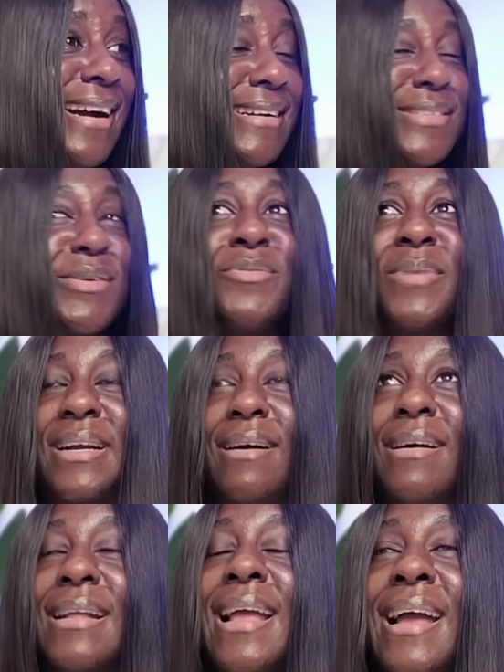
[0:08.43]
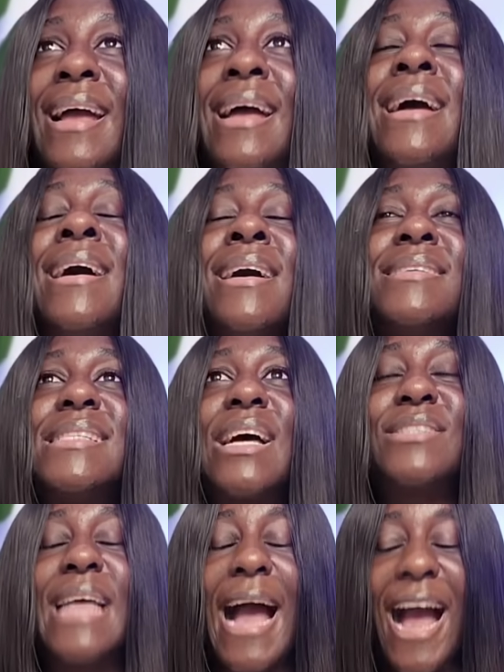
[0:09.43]
Oh my God. South
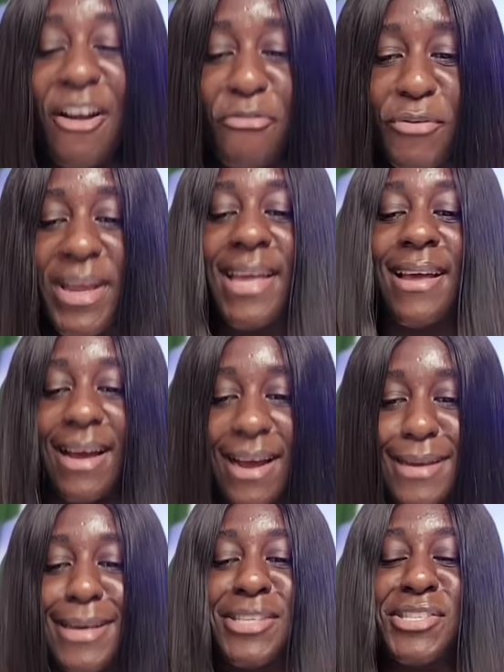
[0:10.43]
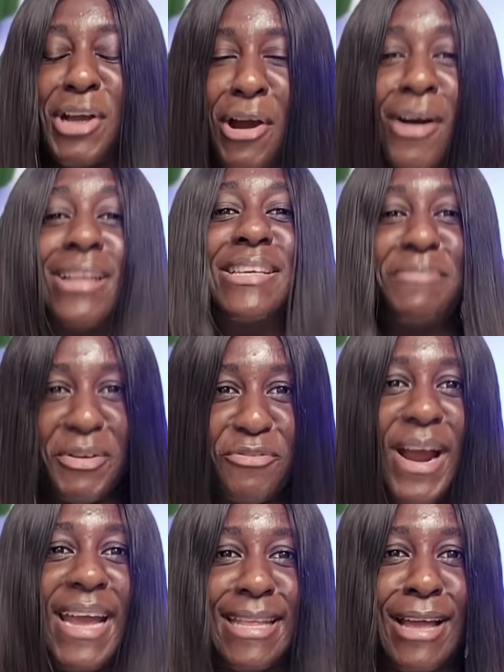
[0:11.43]
Africa is calling me right
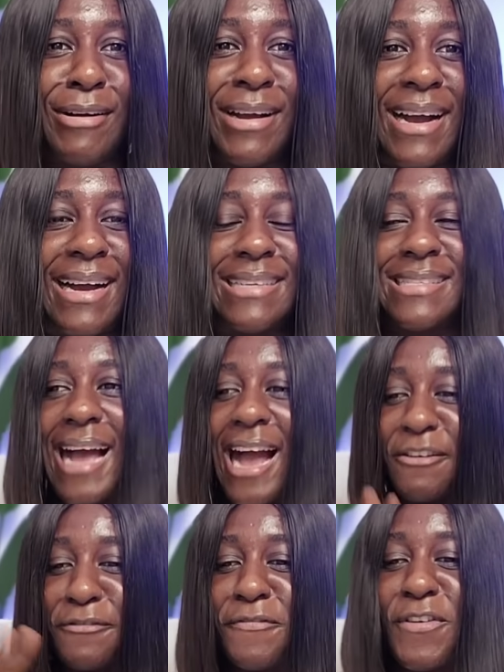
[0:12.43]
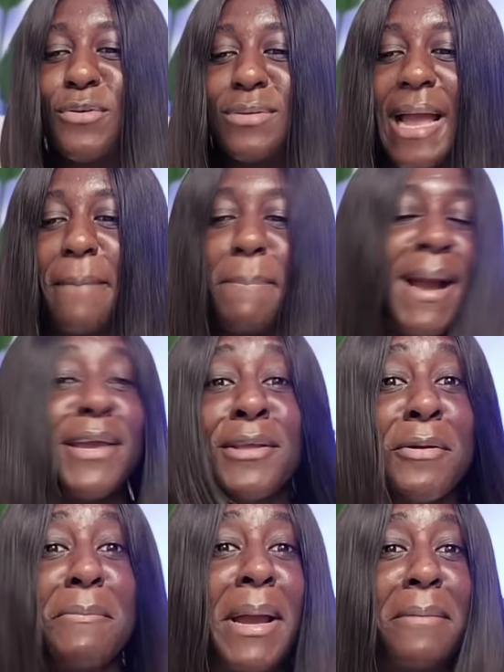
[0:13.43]
now, guys. I feel like packing up my
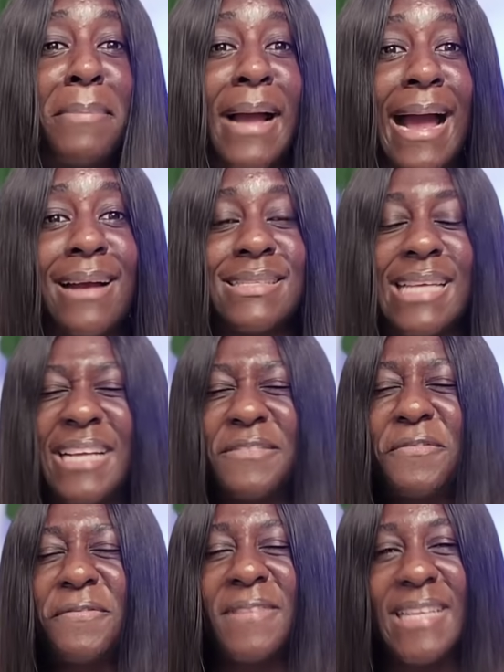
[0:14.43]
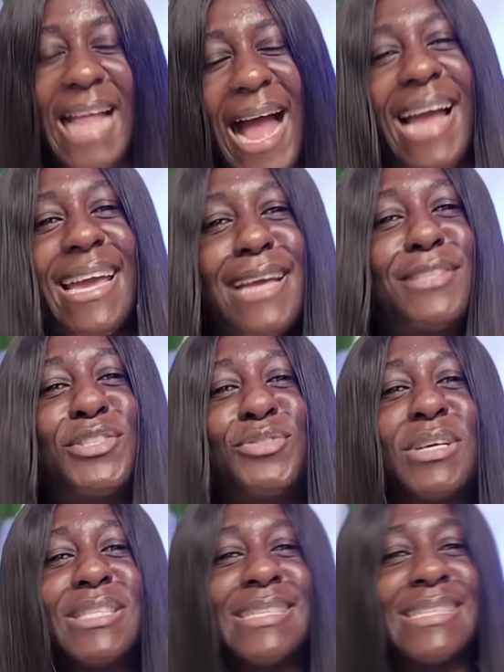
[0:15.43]
bags and flying straight to
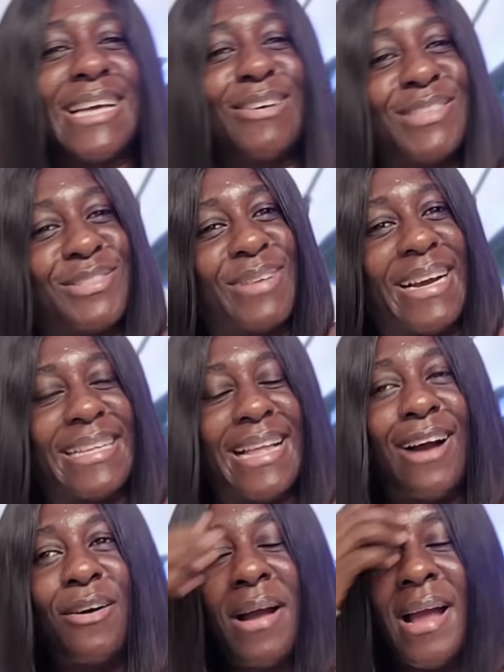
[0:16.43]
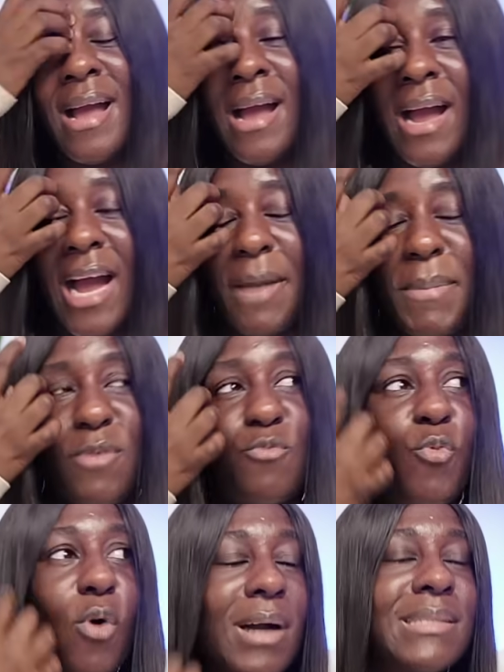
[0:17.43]
Saudi right now. I mean,
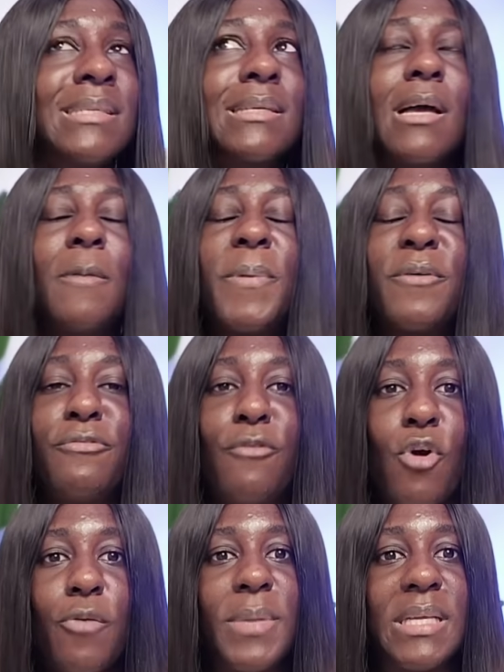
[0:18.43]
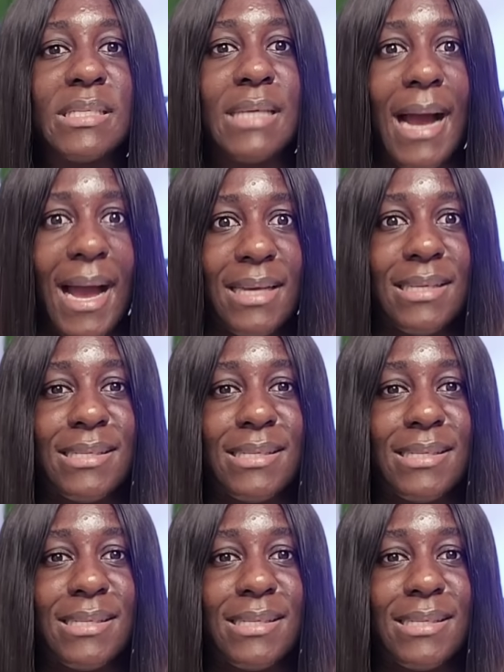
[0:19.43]
what a performance, guys.